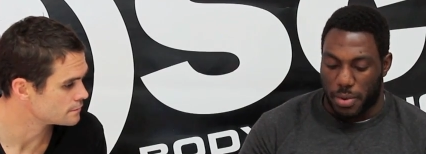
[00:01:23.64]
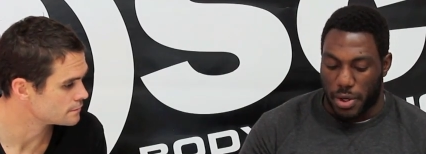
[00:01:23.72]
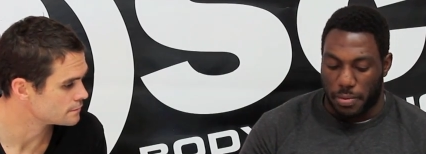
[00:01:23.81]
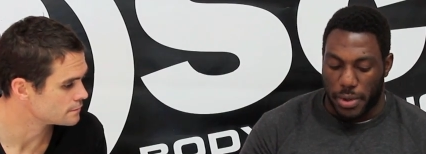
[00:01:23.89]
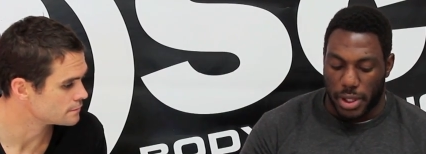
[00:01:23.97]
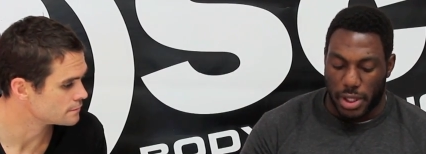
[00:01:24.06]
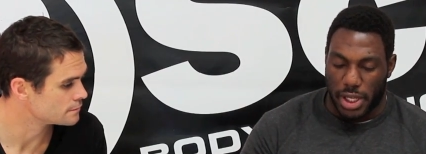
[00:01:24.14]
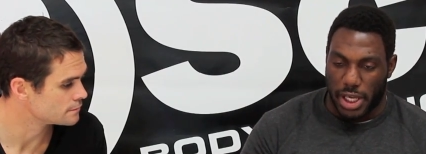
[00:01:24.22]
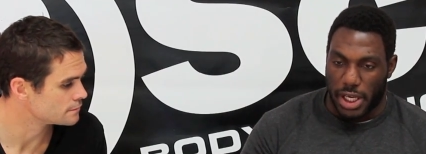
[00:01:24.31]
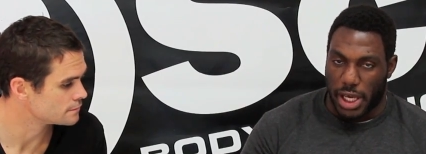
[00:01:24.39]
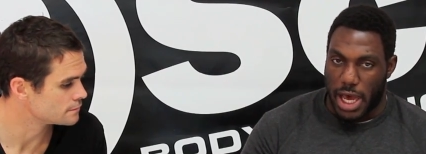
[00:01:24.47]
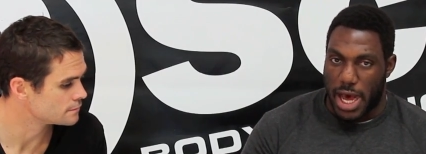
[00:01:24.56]

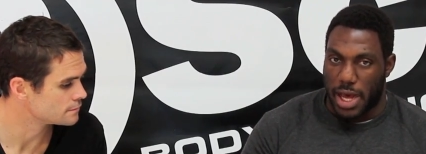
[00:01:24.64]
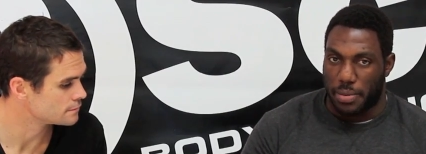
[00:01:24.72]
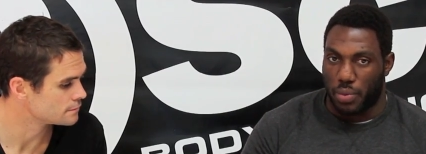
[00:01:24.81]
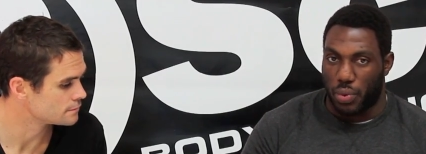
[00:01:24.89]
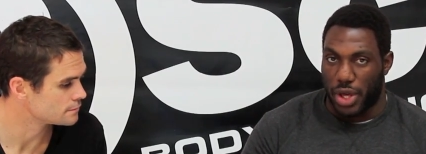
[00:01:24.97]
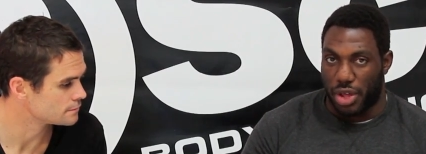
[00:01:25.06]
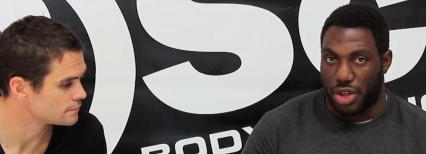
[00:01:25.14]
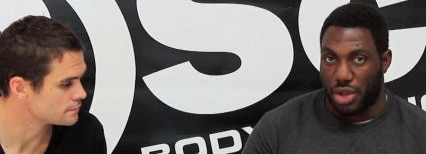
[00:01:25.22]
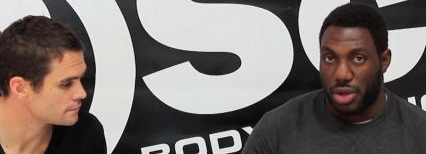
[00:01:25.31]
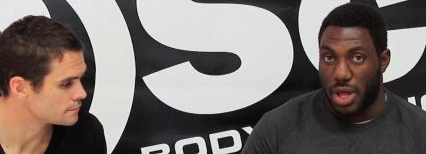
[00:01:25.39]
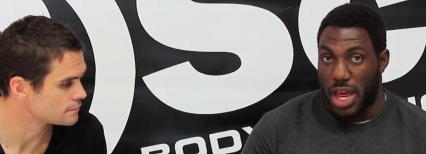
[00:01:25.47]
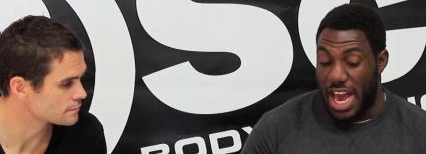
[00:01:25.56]
Speaker 1: sprintability,
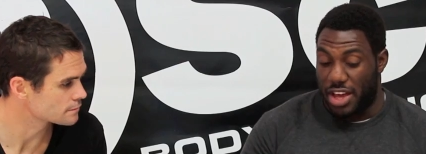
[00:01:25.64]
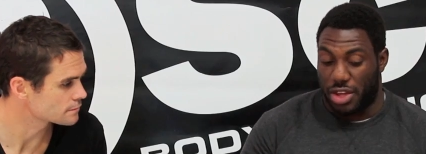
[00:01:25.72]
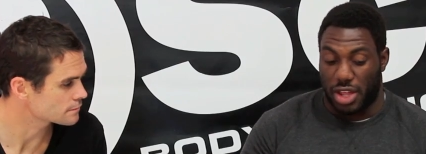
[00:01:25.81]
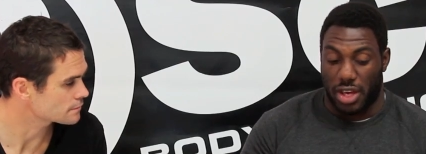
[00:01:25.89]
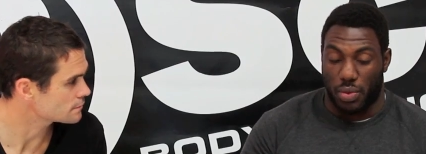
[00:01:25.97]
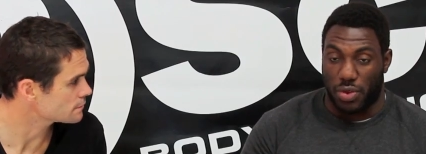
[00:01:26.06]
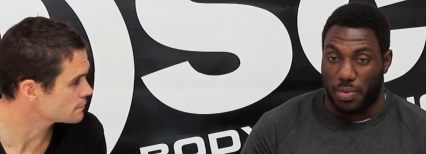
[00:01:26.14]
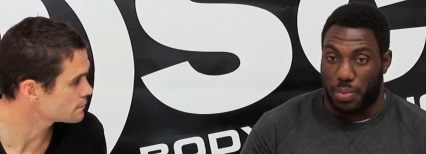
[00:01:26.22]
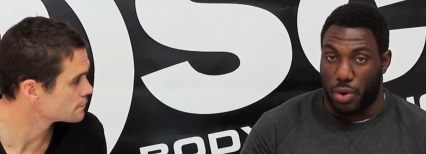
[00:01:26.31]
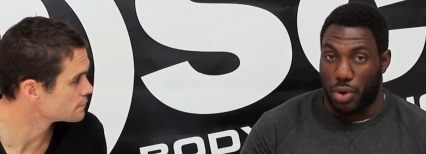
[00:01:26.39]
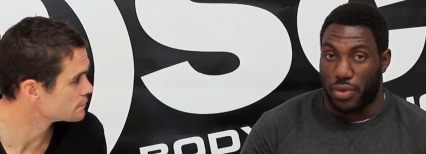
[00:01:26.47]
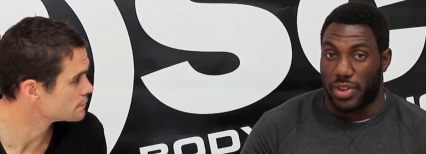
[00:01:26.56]
which actually was
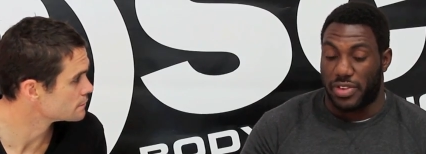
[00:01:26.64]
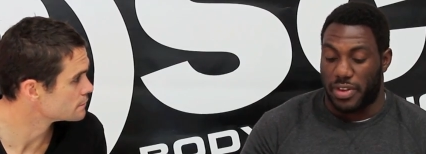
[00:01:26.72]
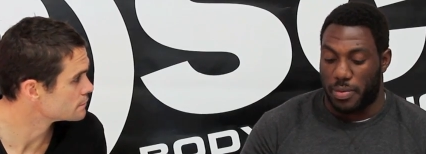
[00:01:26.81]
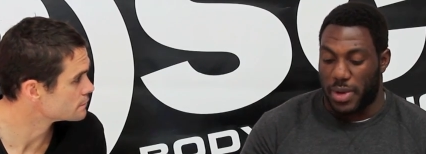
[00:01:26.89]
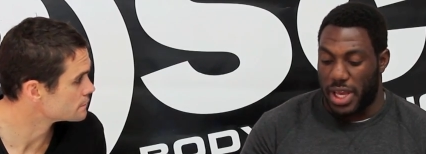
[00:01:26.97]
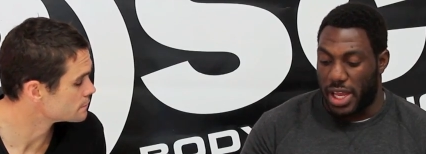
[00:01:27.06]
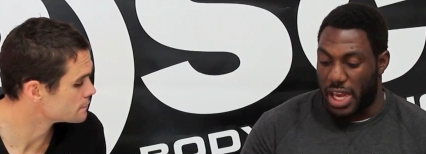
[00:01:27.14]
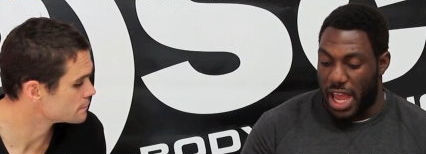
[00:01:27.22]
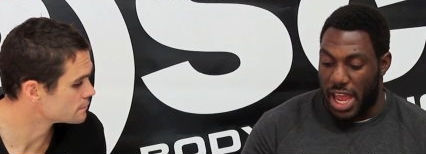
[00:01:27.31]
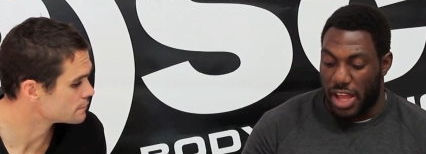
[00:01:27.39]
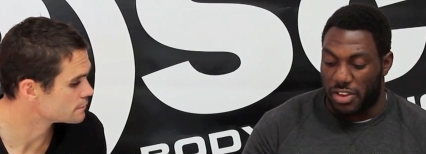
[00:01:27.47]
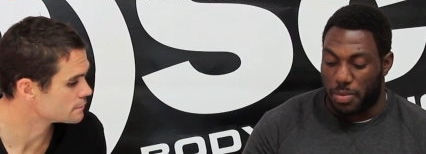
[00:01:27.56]
proven to be
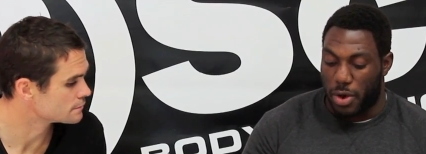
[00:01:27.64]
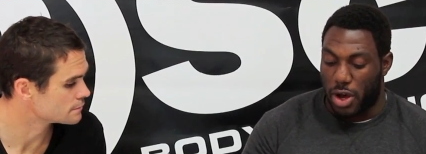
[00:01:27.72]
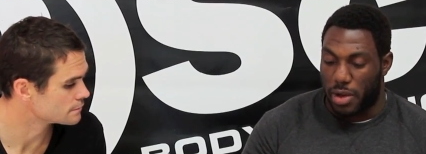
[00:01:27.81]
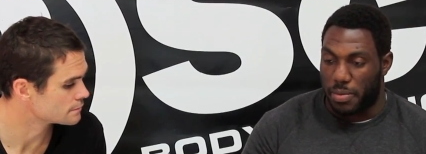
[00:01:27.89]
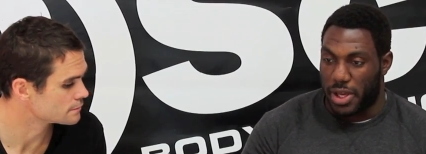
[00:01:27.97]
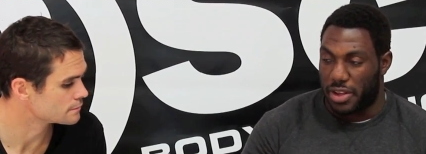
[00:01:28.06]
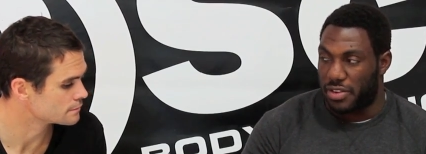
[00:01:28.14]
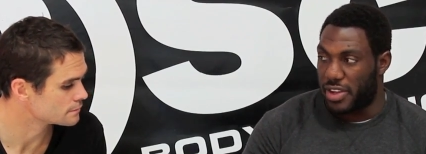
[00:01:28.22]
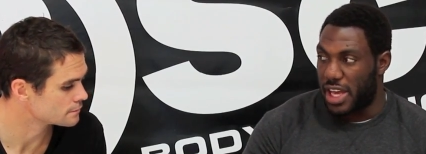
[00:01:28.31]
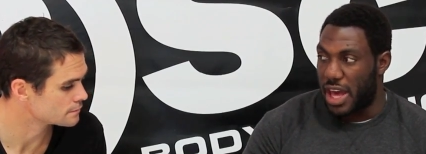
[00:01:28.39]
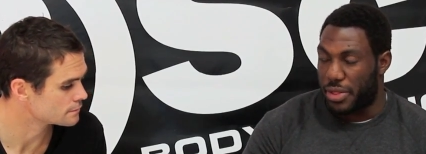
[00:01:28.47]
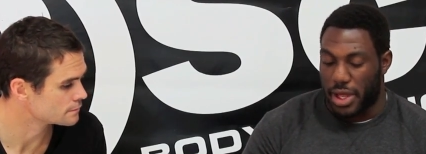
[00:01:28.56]
enhanced by
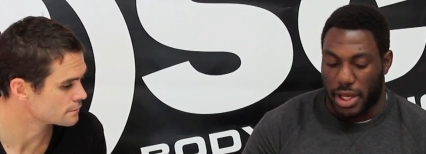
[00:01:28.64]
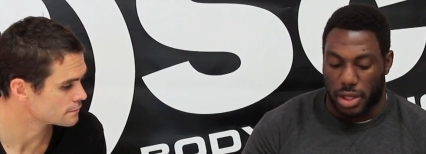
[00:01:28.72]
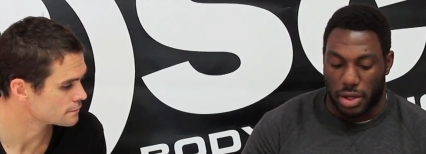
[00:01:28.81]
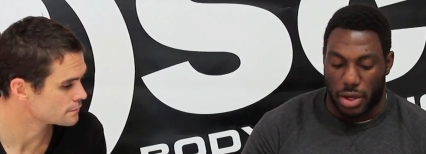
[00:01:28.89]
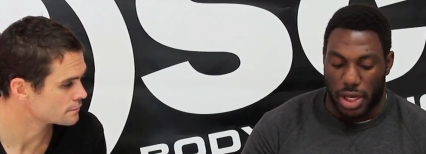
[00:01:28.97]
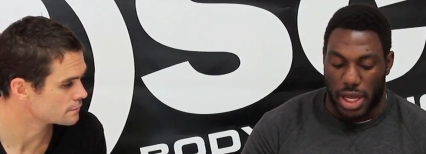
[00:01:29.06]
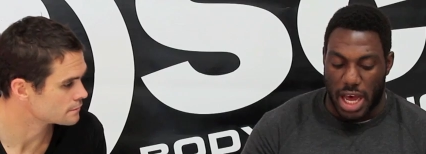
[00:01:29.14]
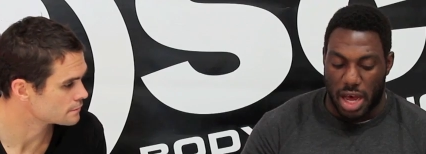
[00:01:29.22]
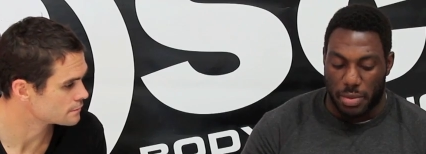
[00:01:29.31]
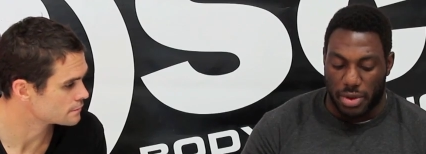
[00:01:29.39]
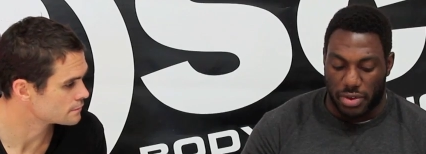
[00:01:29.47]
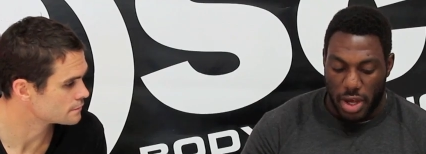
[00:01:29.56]
BSC Athletic Long
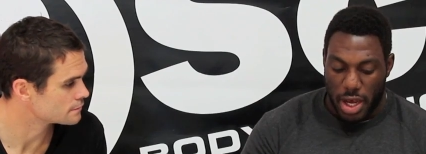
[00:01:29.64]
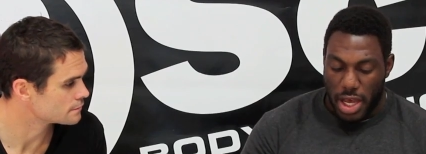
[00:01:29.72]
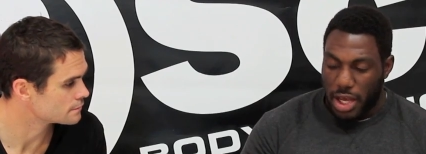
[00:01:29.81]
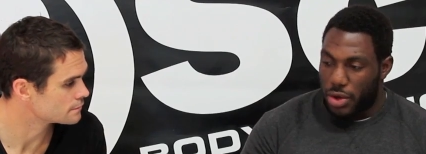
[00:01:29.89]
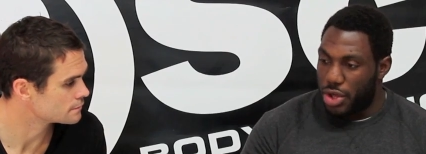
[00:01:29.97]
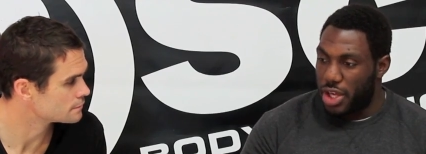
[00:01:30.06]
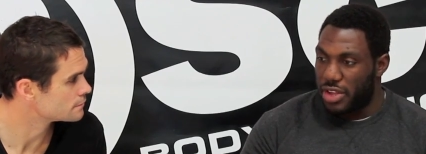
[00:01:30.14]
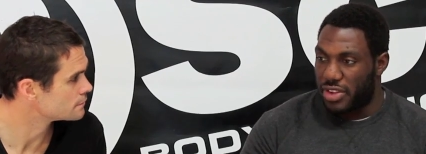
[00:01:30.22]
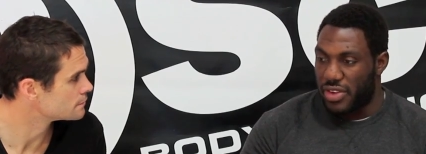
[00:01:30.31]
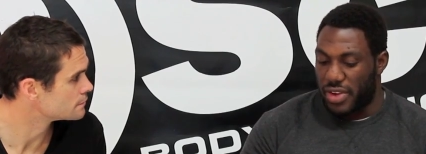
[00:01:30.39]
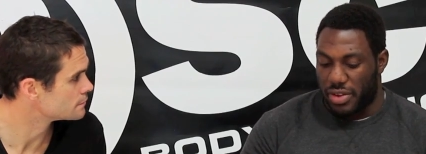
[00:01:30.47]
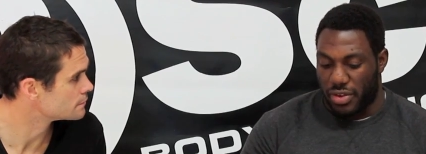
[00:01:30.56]
garments. Can you just
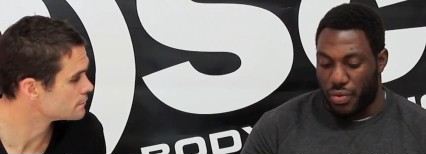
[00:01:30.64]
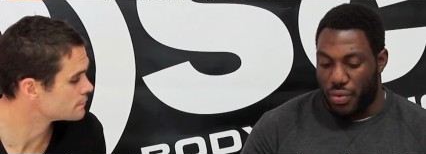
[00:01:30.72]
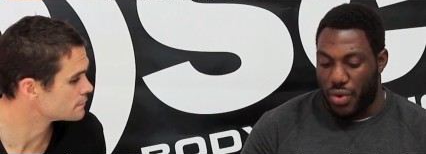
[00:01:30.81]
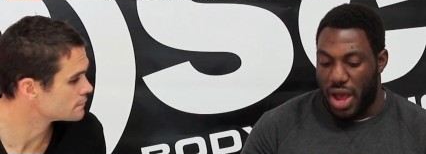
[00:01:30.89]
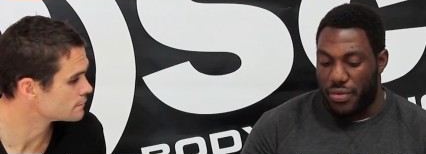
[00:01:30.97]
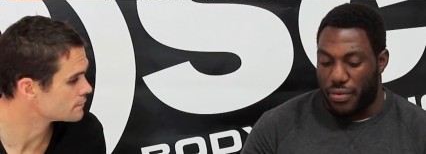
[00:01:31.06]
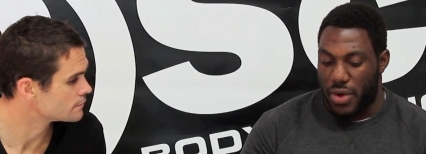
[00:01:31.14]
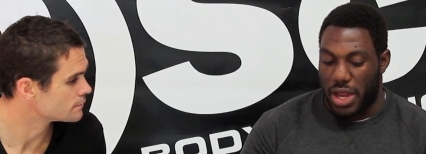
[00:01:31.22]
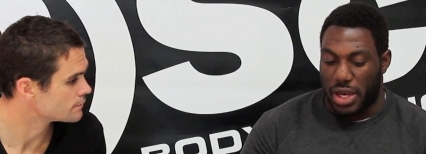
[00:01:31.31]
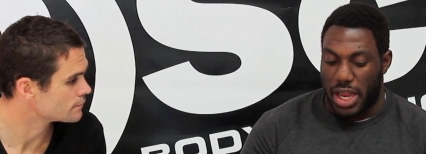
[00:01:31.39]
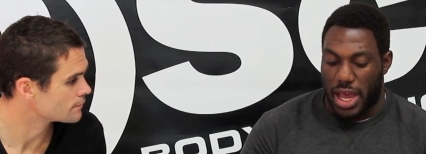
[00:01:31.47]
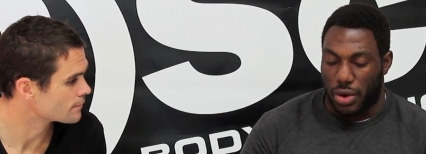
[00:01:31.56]
give us a rough
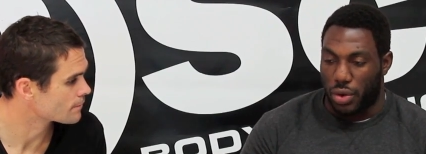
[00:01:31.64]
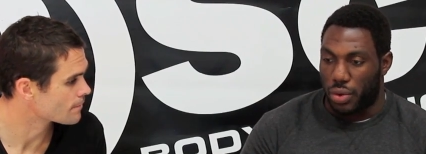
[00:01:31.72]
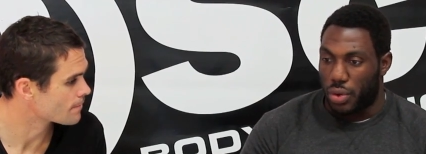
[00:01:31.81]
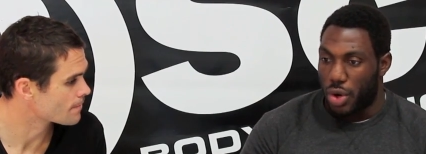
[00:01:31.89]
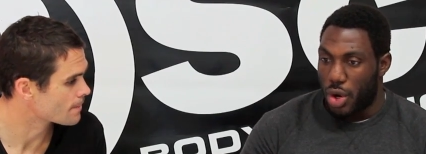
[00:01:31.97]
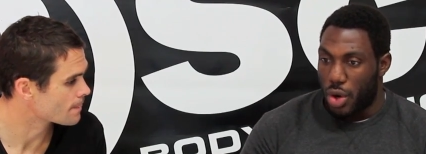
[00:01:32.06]
rundown on